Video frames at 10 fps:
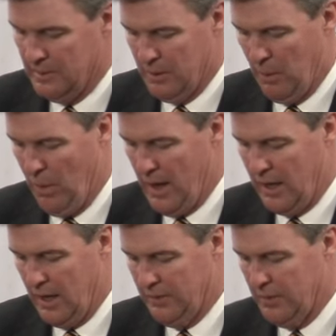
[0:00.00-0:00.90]
Number one, I
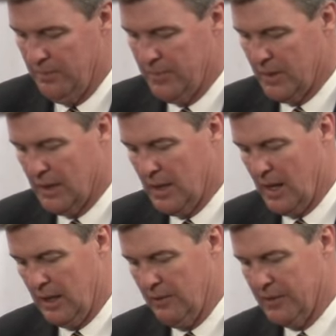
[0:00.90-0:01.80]
love them.
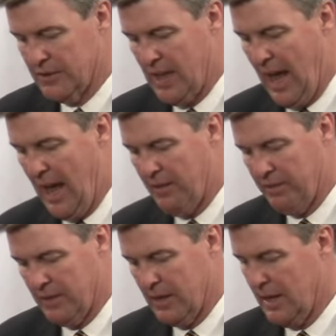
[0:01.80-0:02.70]
I love the
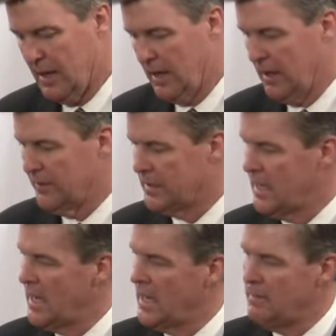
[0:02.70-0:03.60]
staff. I love the
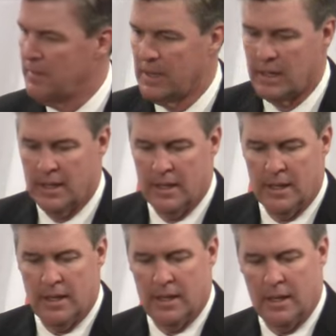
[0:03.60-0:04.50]
team.
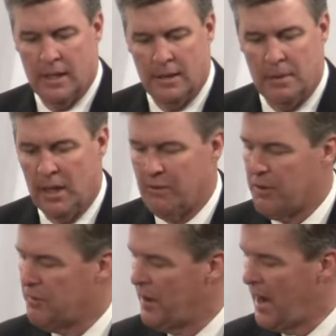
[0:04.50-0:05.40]
I love
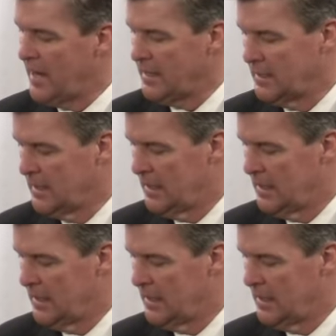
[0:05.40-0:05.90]
their fight.